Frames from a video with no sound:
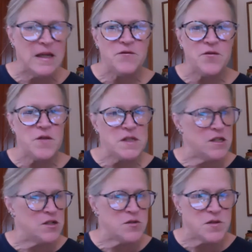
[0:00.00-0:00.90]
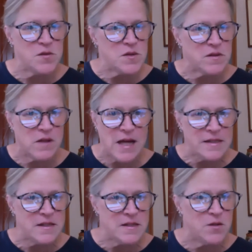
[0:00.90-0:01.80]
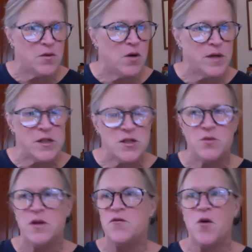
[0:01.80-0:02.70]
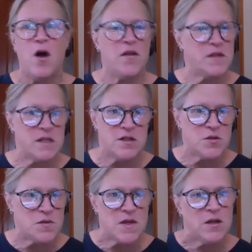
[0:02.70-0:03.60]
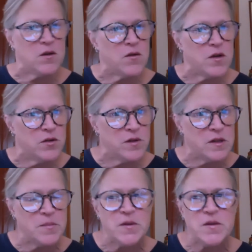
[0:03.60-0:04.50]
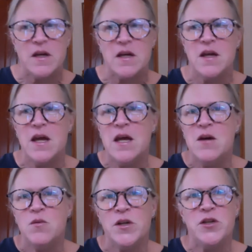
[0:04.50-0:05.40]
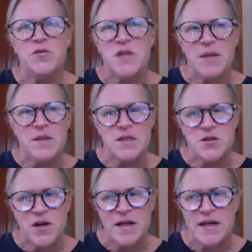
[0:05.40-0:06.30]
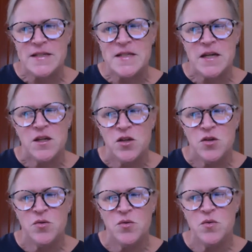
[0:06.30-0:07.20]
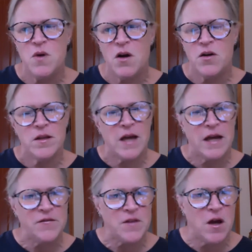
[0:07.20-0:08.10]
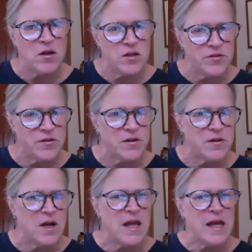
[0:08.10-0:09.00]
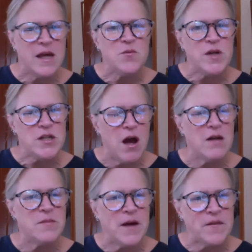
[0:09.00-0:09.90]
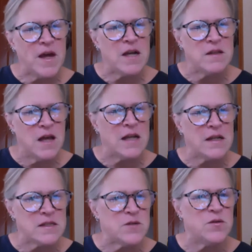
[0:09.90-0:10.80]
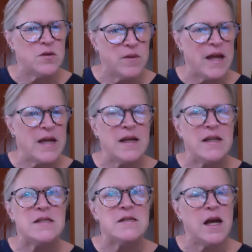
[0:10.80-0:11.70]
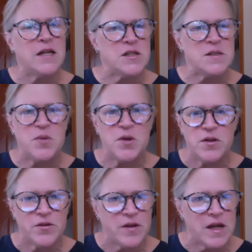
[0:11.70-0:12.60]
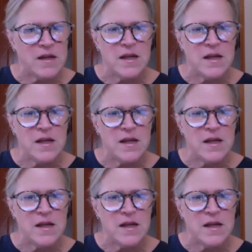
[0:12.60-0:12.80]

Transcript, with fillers: and for the teachers whose classes you go into and for all the teachers that know that you're in the building, what you demonstrate is that you are a lifelong learner. And we talk about that a lot at school, right? And it's not just book learning,